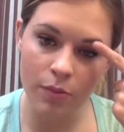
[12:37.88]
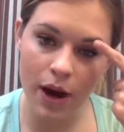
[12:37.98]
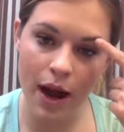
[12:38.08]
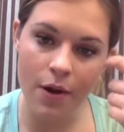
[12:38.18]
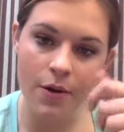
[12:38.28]

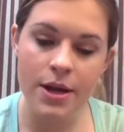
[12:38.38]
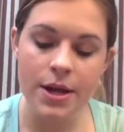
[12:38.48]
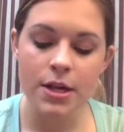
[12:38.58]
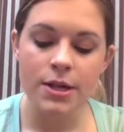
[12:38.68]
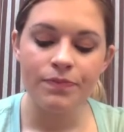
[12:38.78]
Today
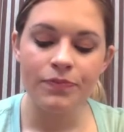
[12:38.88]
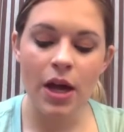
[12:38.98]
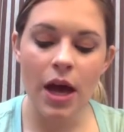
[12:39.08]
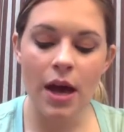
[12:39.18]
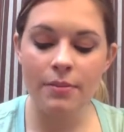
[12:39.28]
I'm going to
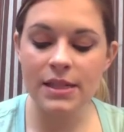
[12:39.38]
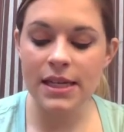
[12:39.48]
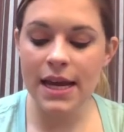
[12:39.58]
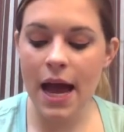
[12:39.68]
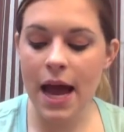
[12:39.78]
be
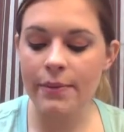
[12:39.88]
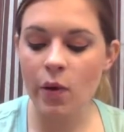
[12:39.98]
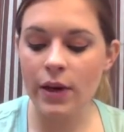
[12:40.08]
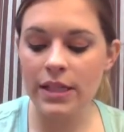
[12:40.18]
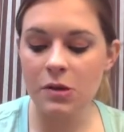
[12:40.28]
using
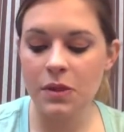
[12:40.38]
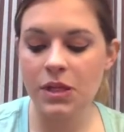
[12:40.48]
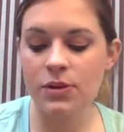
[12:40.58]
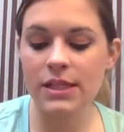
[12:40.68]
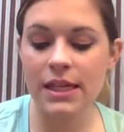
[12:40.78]
actually just
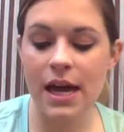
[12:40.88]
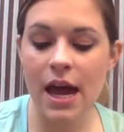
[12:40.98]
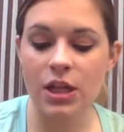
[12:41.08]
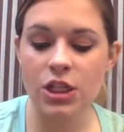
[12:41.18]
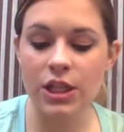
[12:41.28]
a red
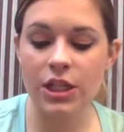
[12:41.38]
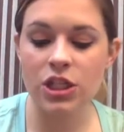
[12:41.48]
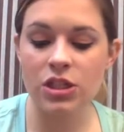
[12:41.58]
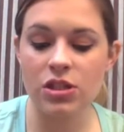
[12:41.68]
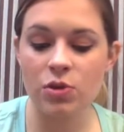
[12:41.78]
lip
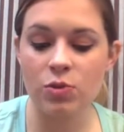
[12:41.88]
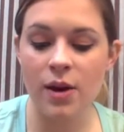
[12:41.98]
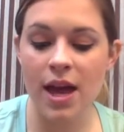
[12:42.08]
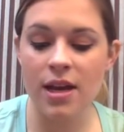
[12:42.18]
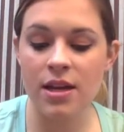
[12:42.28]

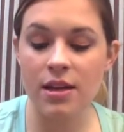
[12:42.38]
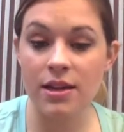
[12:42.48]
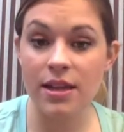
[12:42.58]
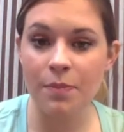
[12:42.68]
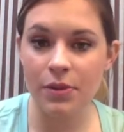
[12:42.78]
liner
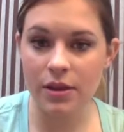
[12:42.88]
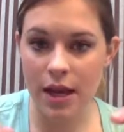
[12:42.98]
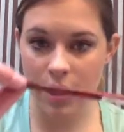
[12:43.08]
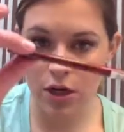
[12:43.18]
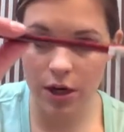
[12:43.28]
in
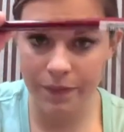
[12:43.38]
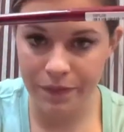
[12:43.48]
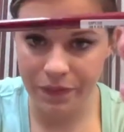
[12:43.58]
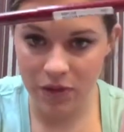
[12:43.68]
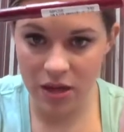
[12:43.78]
my brow,